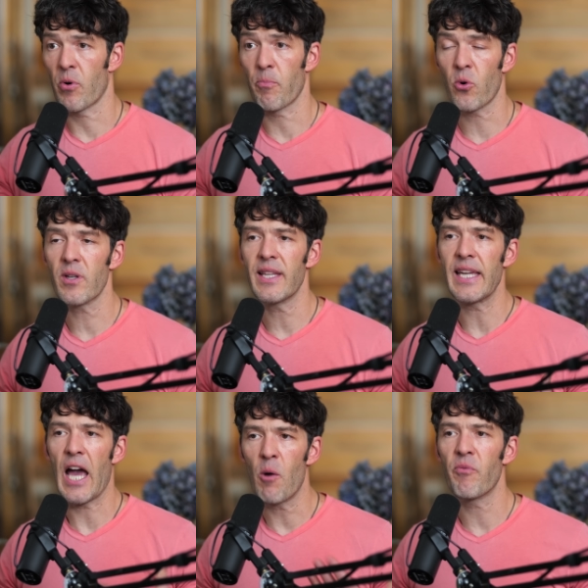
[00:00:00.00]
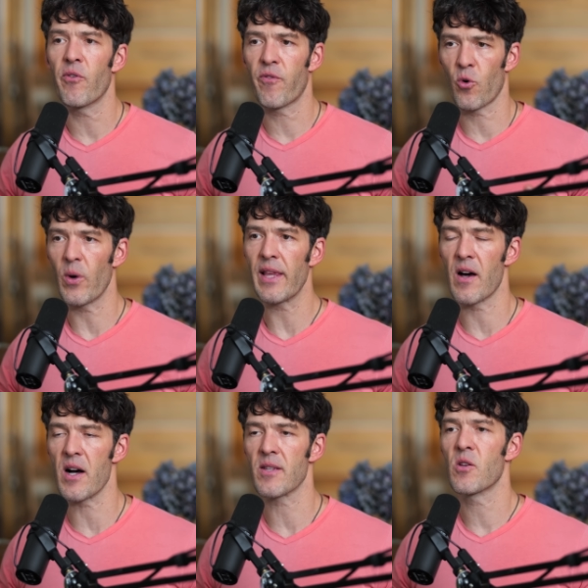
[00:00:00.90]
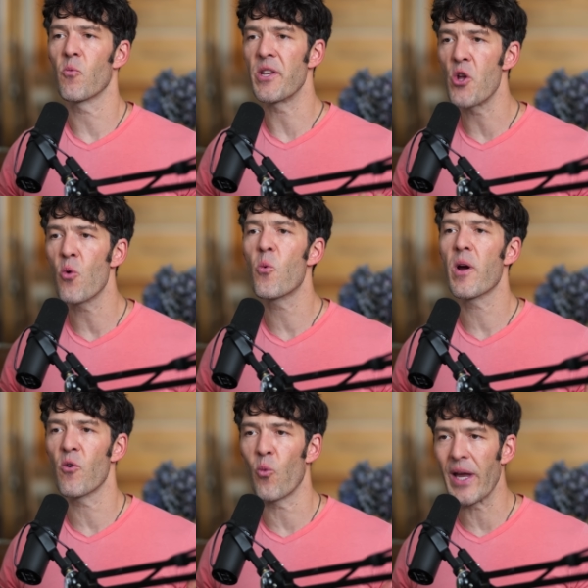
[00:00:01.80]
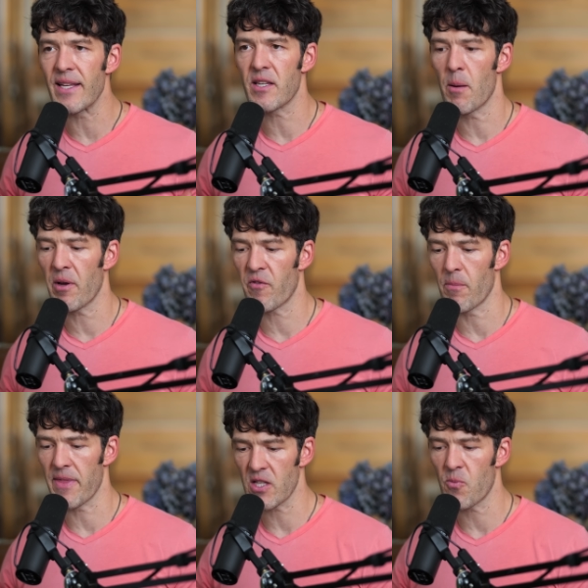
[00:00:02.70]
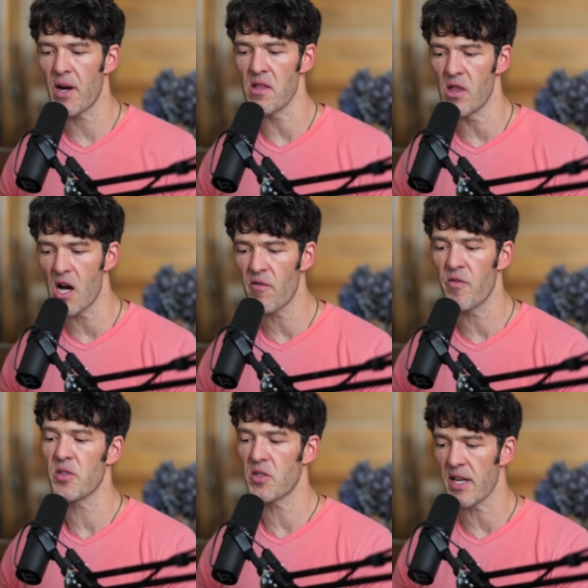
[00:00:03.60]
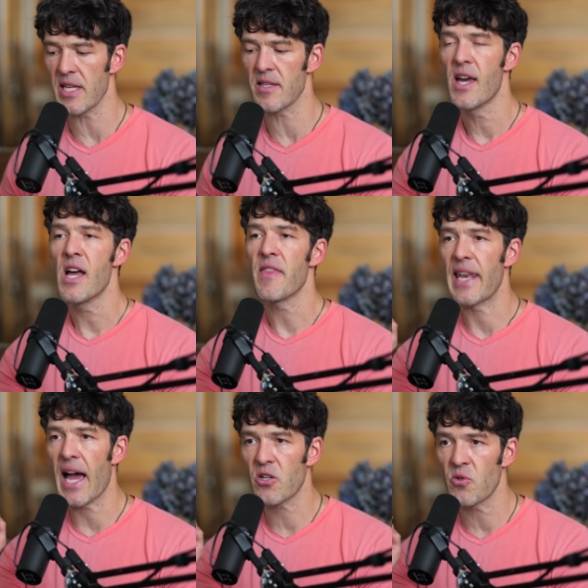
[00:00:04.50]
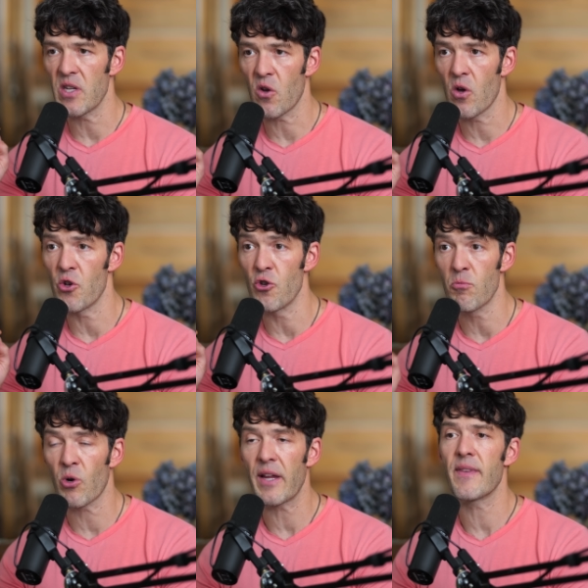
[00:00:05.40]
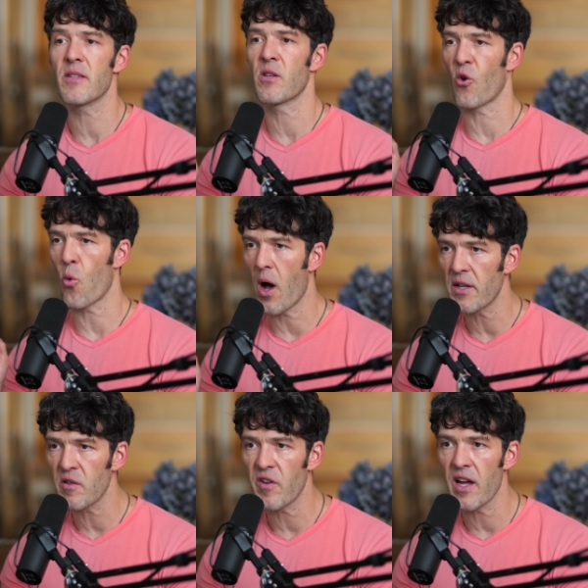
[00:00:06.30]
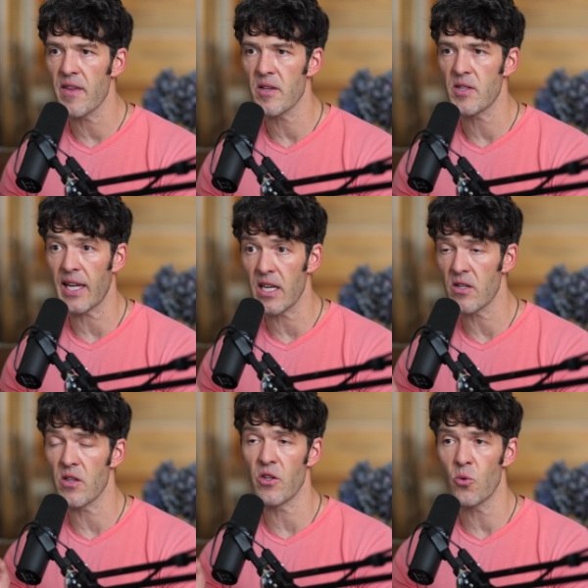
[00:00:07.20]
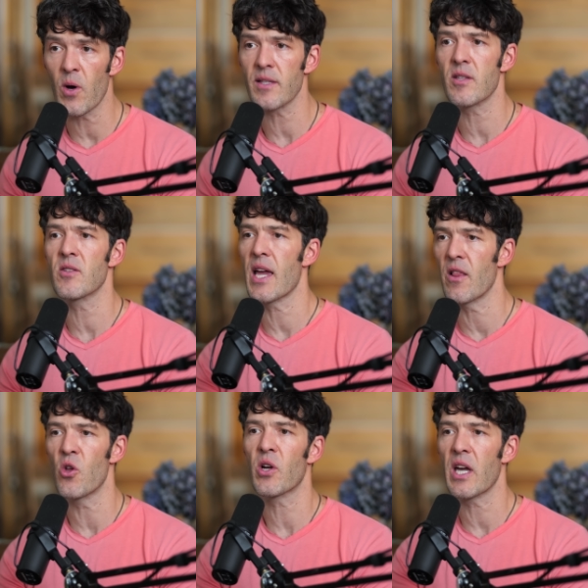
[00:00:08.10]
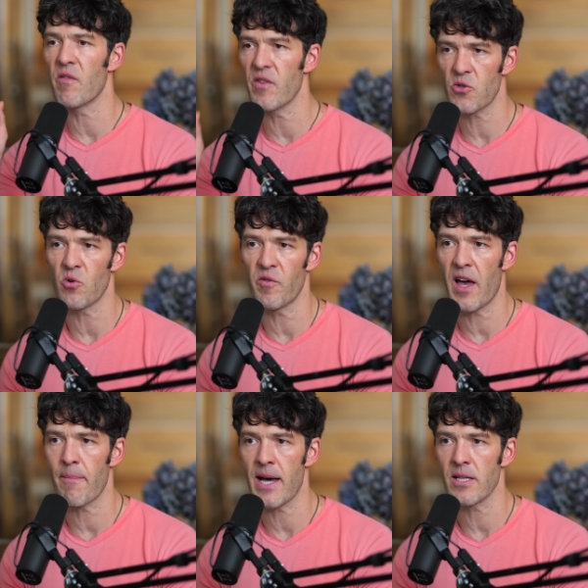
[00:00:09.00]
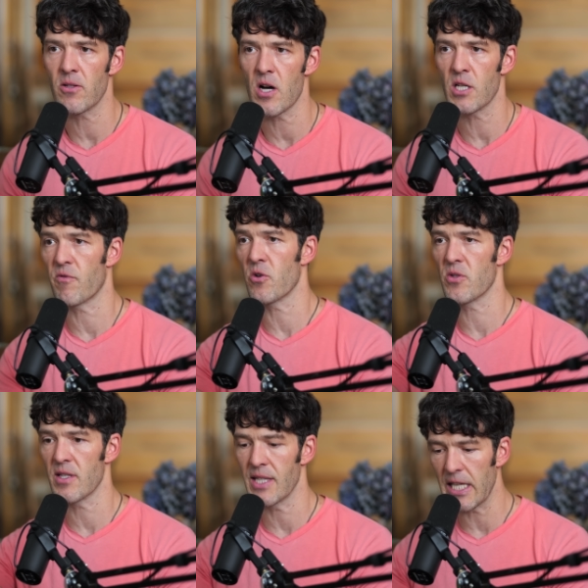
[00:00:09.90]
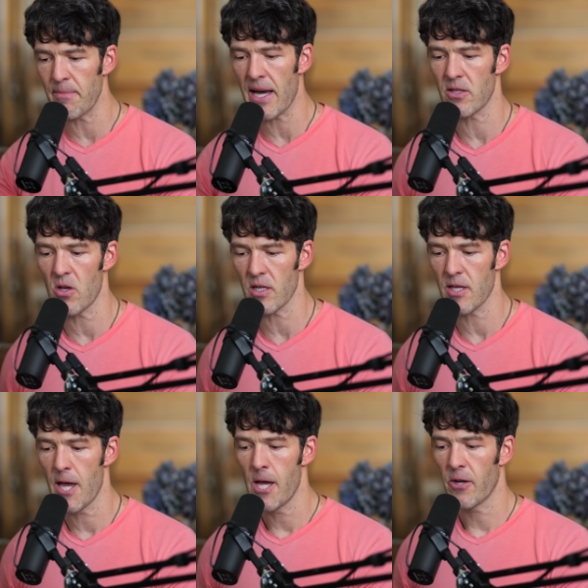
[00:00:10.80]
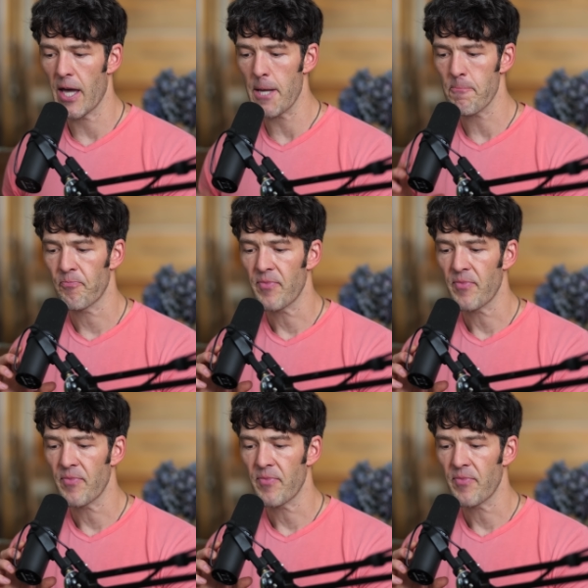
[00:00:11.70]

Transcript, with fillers: purportedly helpful for weight loss, we know where the weight is coming from. And that's why I love the studies that actually enumerate this and quantify this and get into the nuances and look at visceral fat mass loss versus lean mass loss. Okay.